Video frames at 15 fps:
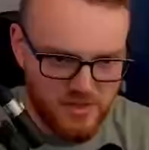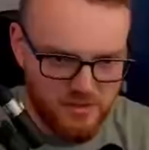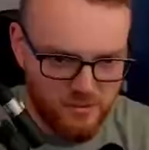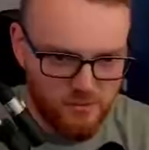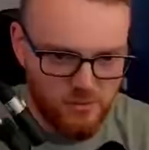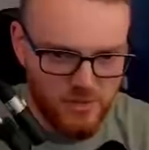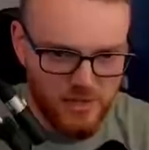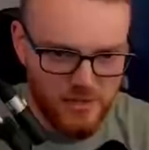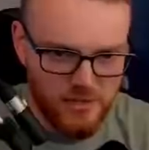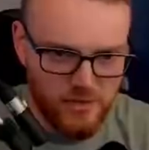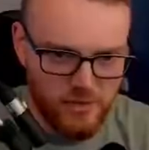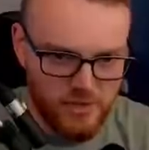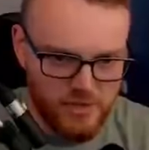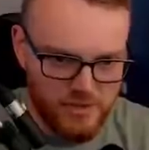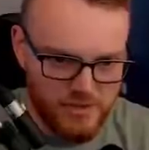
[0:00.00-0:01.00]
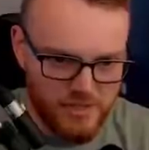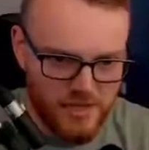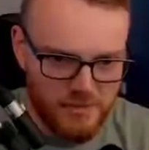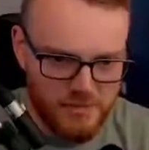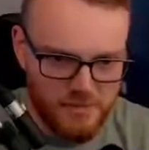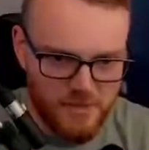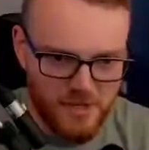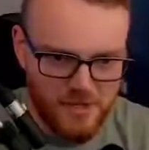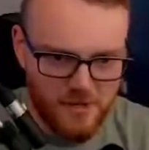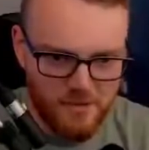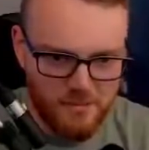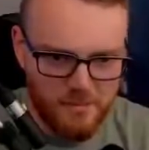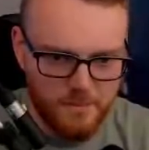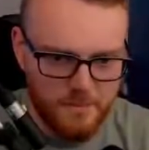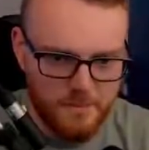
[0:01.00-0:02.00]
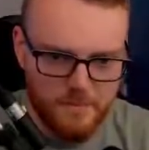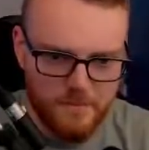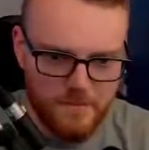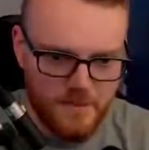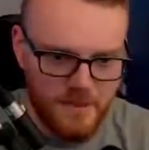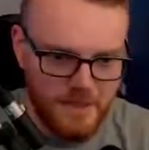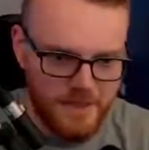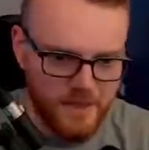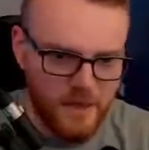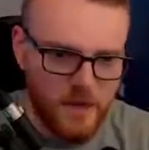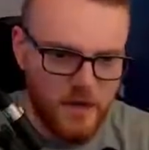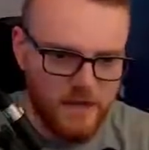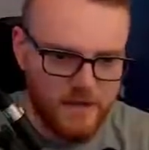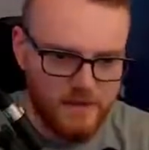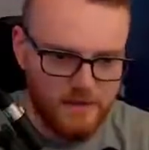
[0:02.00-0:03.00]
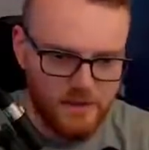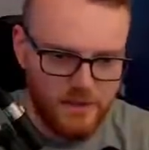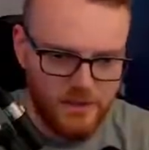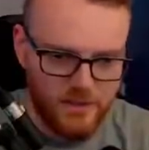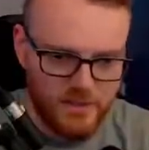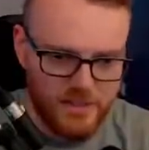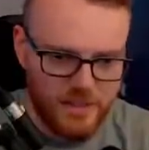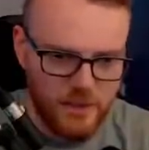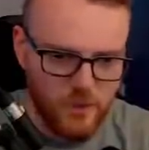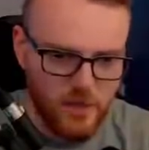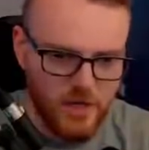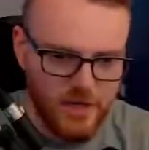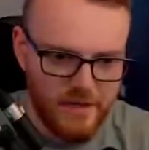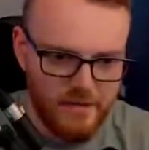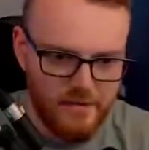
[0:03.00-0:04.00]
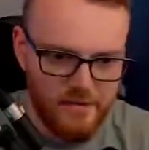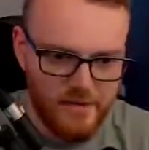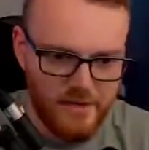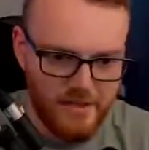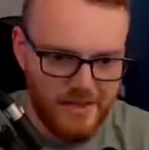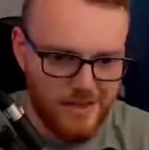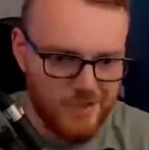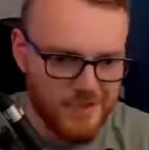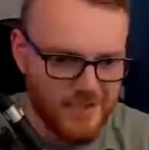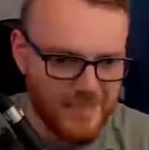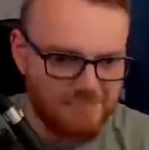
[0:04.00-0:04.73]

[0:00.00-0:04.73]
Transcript: really cool looking zombie spawner, like on literally day 1. And then I was like,